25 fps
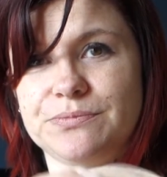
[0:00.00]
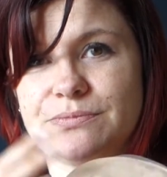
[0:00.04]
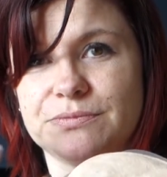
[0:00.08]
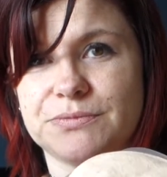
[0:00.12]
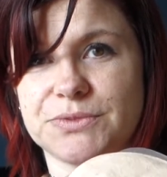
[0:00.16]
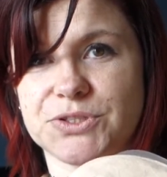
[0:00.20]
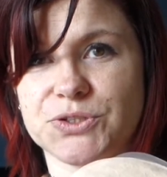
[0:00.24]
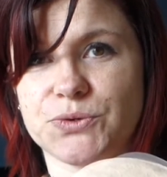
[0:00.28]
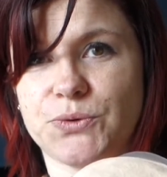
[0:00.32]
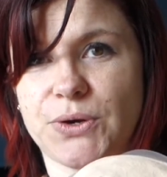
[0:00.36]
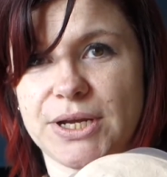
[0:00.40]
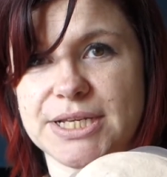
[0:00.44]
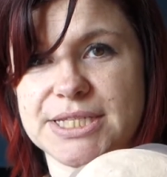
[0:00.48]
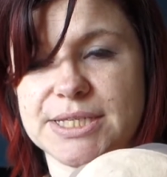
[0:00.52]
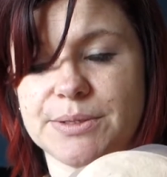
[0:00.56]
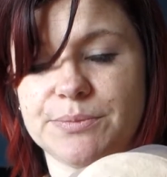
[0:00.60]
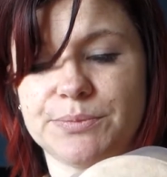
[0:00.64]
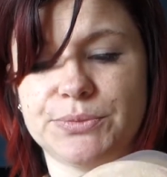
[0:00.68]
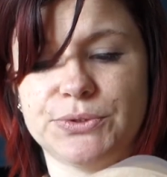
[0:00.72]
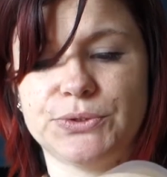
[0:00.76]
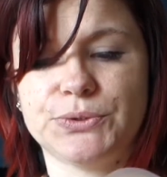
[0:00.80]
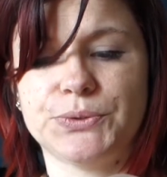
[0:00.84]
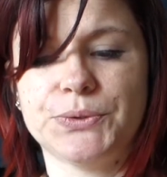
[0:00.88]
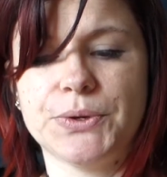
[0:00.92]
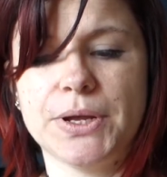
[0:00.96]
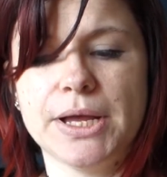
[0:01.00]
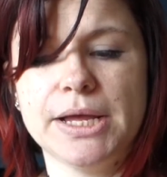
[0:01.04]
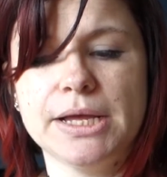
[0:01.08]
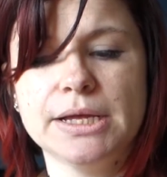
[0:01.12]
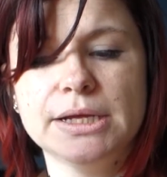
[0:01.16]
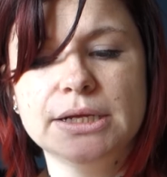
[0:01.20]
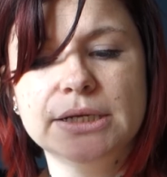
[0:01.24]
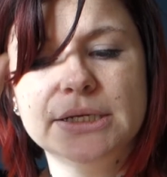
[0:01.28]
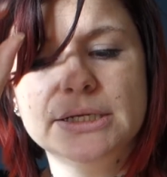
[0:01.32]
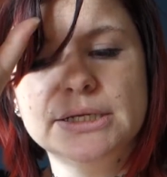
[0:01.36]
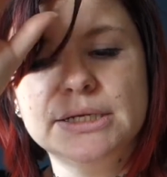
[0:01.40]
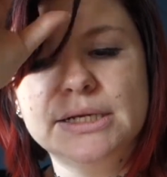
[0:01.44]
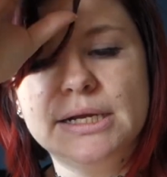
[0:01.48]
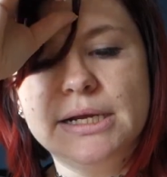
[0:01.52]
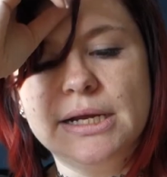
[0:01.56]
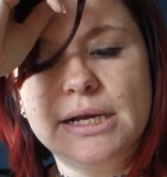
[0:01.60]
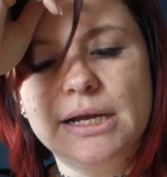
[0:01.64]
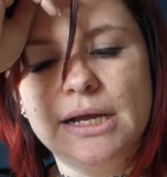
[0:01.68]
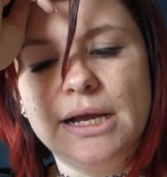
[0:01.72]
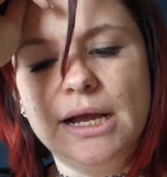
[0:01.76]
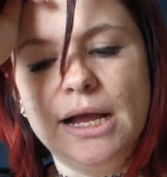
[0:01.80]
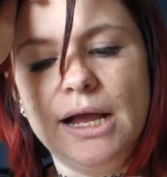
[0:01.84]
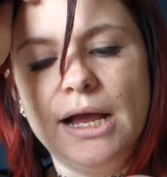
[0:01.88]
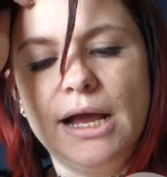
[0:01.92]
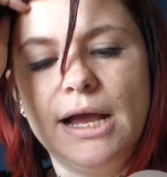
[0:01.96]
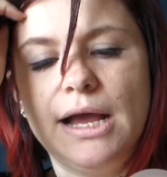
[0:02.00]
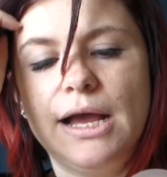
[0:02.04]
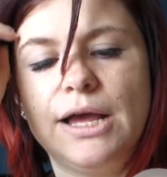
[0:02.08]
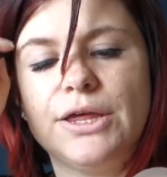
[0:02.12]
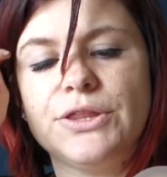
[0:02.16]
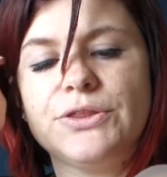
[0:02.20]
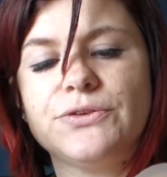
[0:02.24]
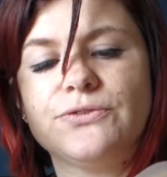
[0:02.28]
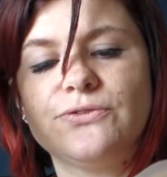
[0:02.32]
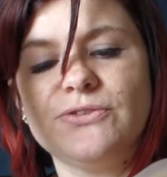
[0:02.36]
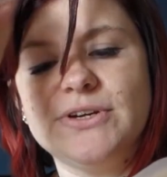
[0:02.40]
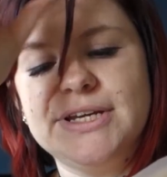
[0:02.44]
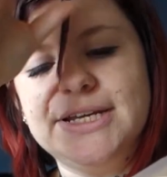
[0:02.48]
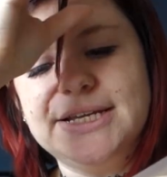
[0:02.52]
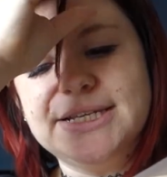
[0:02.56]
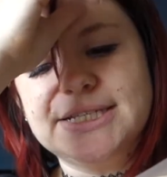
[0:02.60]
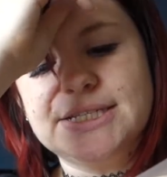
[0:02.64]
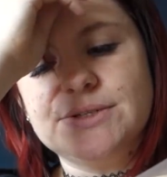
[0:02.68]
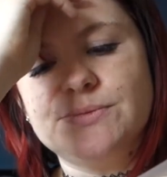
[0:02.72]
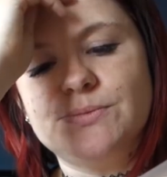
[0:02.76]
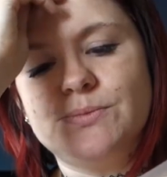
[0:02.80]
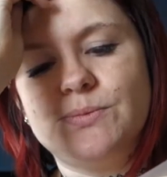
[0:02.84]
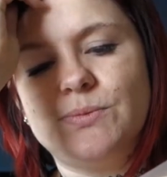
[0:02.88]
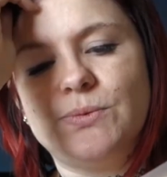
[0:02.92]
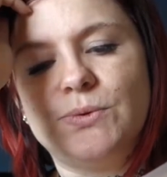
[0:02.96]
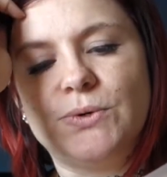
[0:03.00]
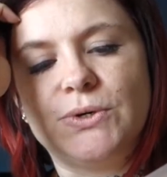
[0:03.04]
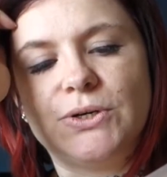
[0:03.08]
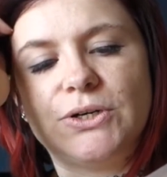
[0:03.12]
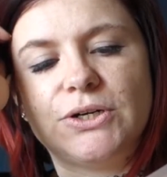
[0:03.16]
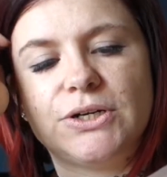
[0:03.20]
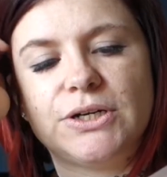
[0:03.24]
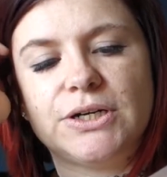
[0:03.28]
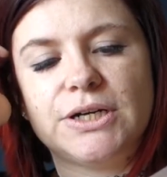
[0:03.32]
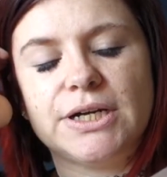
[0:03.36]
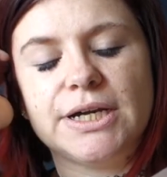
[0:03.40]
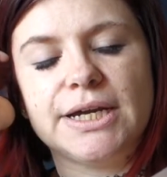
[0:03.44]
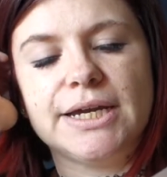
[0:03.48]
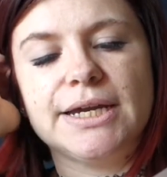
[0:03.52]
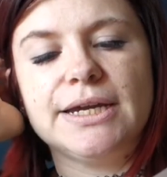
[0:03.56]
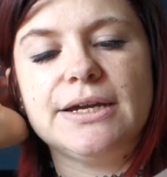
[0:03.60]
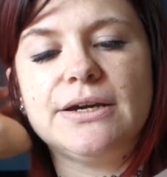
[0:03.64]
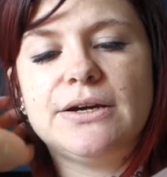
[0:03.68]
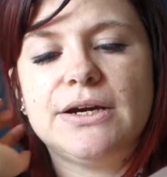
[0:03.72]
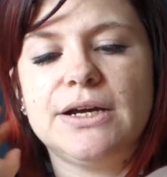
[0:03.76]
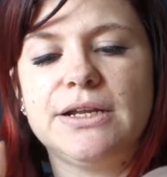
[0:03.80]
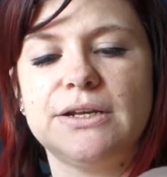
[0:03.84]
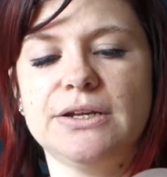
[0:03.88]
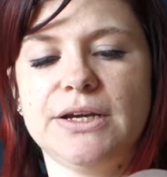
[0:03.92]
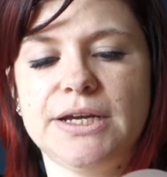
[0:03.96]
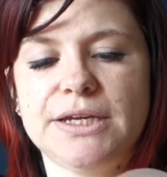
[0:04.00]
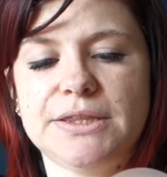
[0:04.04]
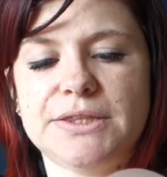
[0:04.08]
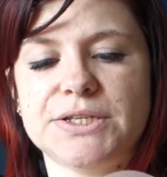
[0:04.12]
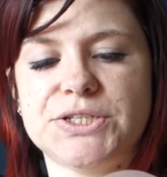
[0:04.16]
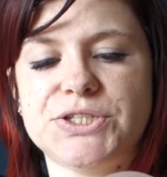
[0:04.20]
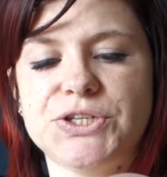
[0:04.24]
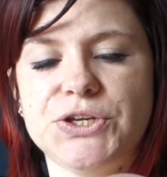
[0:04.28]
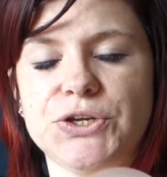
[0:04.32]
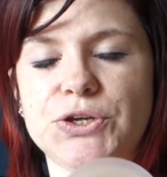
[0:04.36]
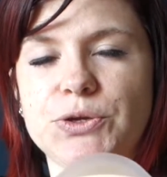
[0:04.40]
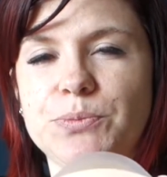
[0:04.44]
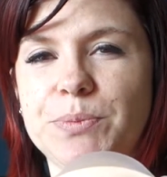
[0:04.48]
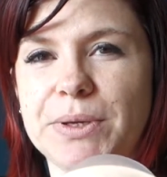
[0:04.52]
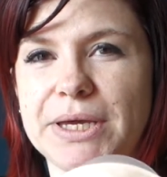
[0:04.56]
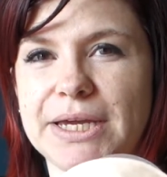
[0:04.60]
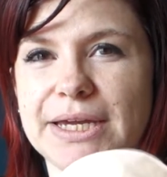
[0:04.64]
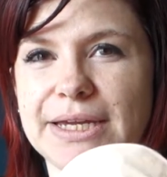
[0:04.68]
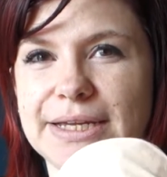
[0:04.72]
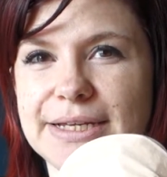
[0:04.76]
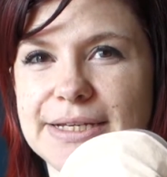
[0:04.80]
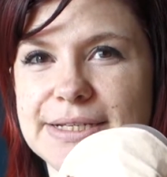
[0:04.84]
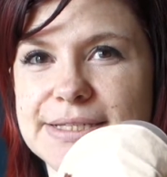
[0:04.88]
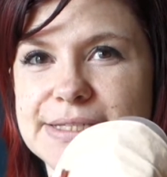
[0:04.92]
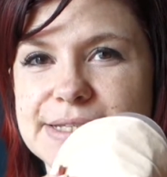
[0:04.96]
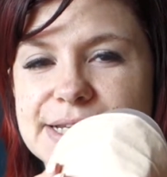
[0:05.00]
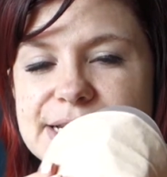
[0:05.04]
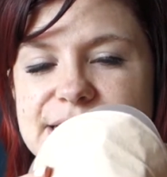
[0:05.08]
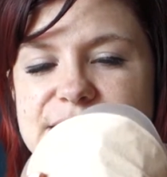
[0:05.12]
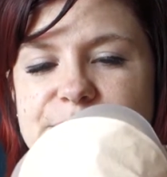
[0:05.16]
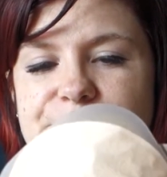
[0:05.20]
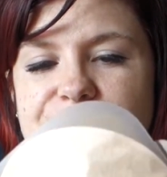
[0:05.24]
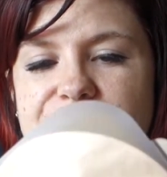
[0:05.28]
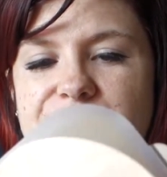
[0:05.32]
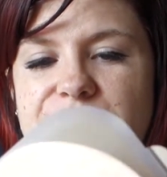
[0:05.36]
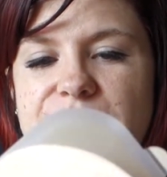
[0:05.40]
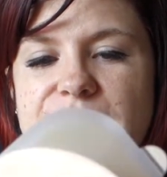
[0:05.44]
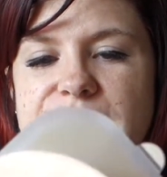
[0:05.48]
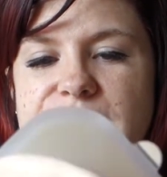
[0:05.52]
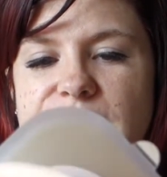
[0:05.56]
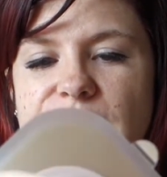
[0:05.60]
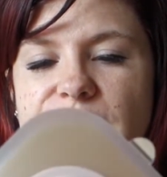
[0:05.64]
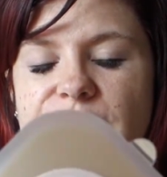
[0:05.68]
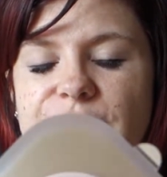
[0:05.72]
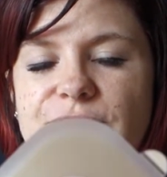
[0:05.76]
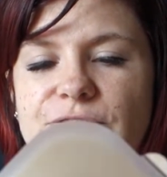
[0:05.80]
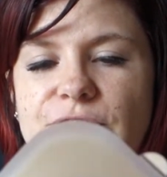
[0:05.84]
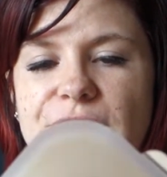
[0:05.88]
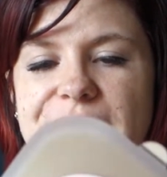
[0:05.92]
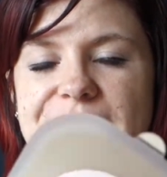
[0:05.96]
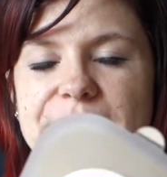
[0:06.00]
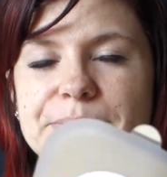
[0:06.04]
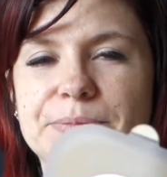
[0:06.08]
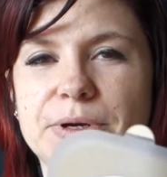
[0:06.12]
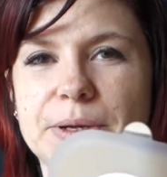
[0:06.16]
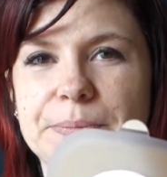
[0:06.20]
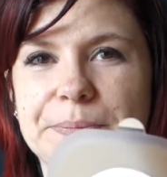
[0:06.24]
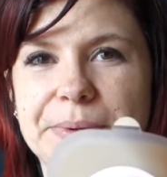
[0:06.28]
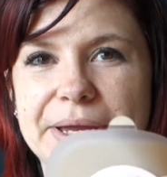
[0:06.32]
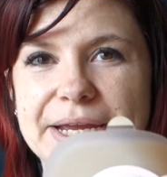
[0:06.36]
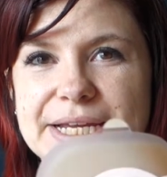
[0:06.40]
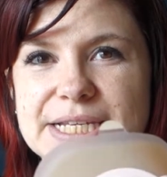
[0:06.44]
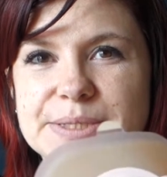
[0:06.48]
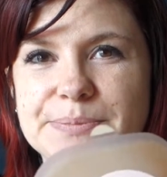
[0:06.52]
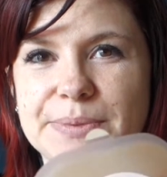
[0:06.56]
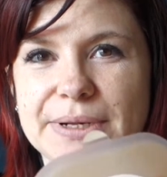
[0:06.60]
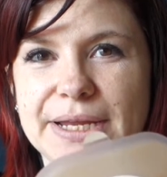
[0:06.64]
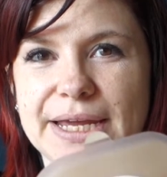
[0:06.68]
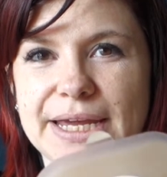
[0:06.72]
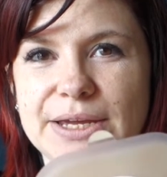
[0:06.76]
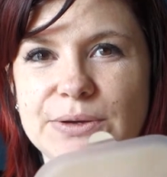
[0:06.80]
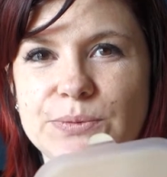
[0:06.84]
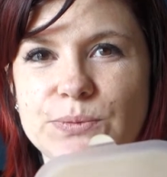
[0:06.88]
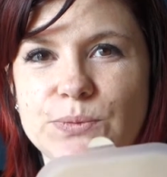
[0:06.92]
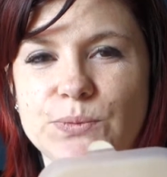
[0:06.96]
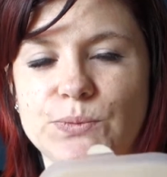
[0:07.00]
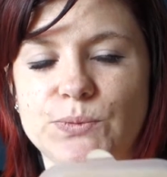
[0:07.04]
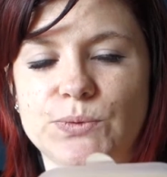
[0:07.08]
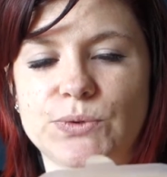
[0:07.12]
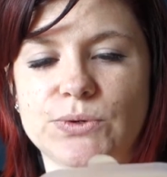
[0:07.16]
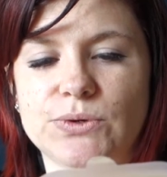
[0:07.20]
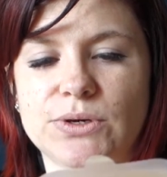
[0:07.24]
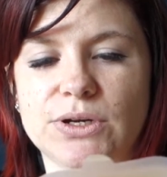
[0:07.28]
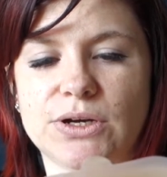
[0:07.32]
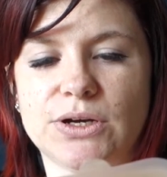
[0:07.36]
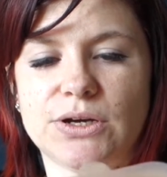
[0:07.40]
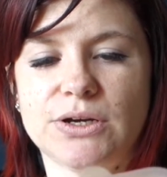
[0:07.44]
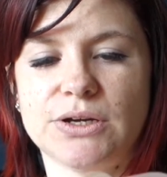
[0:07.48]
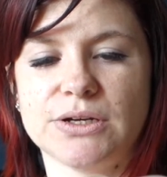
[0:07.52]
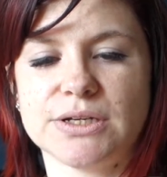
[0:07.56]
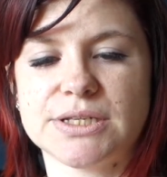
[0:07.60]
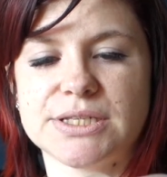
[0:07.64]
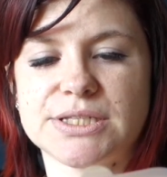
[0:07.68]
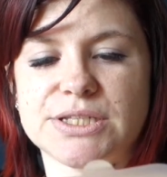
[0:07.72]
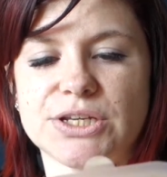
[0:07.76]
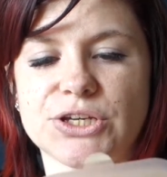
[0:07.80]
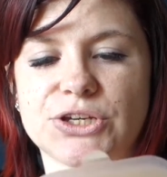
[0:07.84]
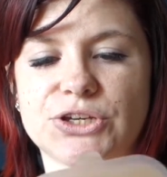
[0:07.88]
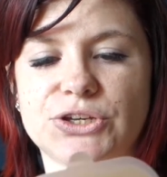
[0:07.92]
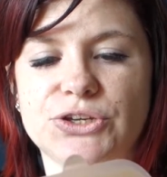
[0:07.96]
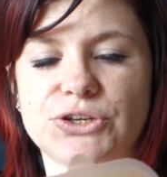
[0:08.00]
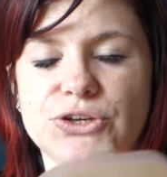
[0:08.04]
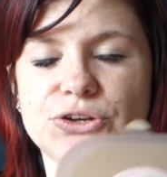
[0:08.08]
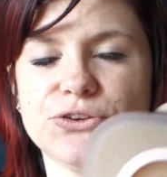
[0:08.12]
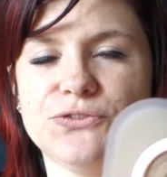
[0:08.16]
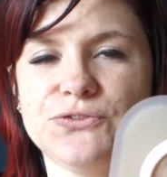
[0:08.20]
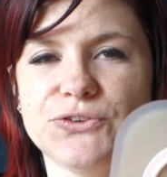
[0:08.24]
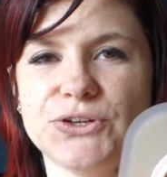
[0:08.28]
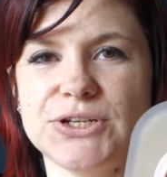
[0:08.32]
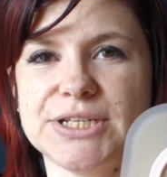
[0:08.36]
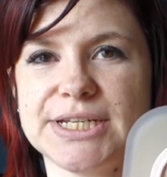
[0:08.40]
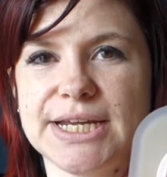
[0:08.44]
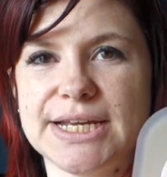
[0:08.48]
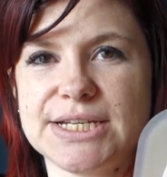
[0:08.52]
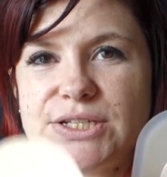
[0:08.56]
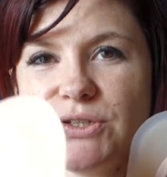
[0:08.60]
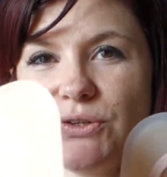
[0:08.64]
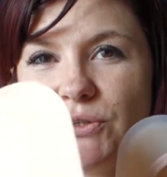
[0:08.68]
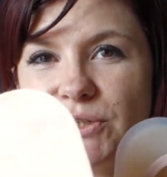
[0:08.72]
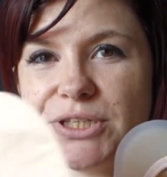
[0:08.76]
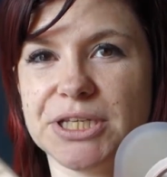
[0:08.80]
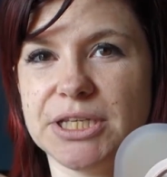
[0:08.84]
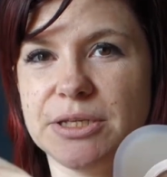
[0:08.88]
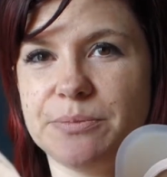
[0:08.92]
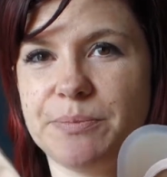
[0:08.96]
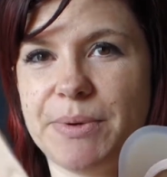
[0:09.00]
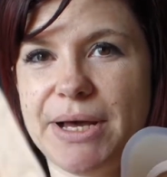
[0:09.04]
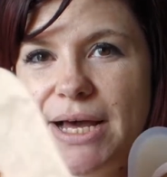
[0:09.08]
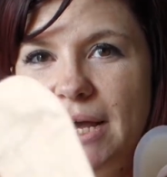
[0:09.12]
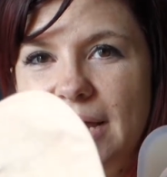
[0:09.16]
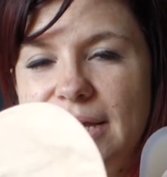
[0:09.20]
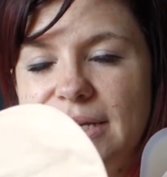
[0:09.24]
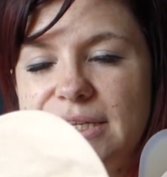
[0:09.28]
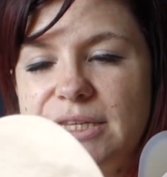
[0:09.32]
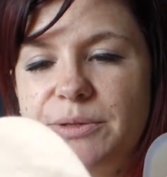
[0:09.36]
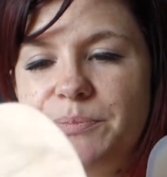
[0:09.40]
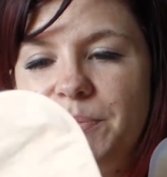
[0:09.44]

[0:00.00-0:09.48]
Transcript: It's quite simple. The reason why I like the 2-piece is because I find that my base plate will last a good few days longer than the bag.